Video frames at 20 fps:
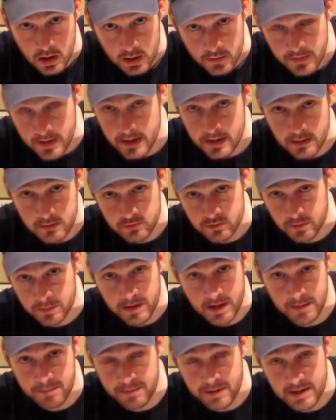then some
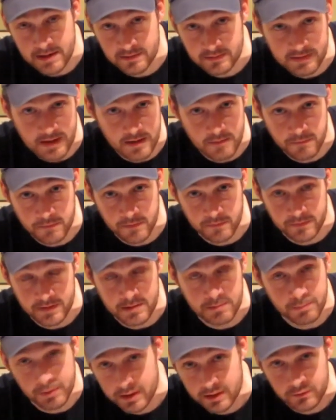guy pays 10,
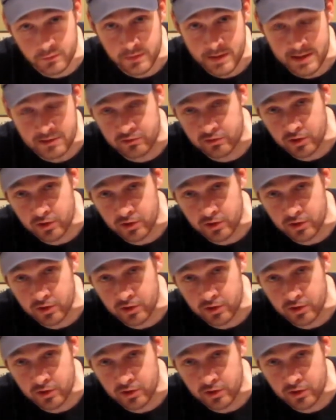15 bucks for that